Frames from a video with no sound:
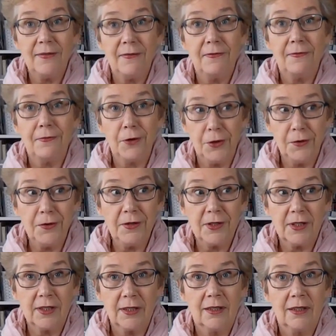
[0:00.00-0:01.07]

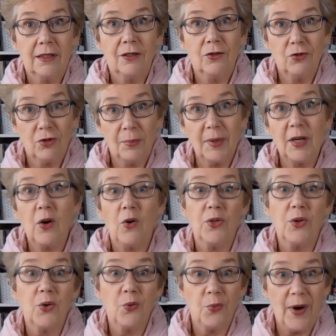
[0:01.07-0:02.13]
fruit dropping on
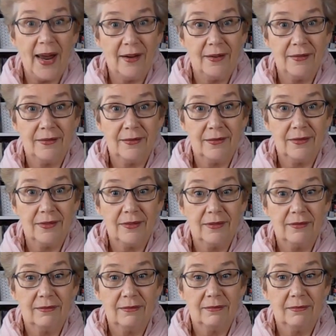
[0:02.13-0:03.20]
the ground
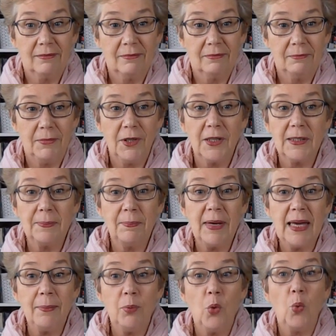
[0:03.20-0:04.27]
because
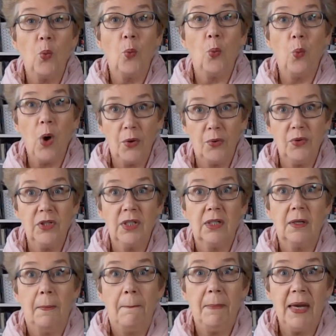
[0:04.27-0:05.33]
people won't
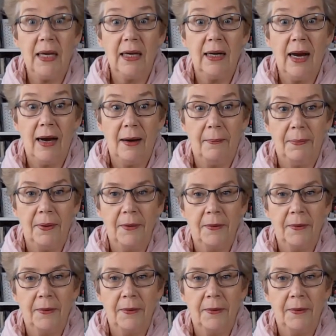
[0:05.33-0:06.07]
pick it up.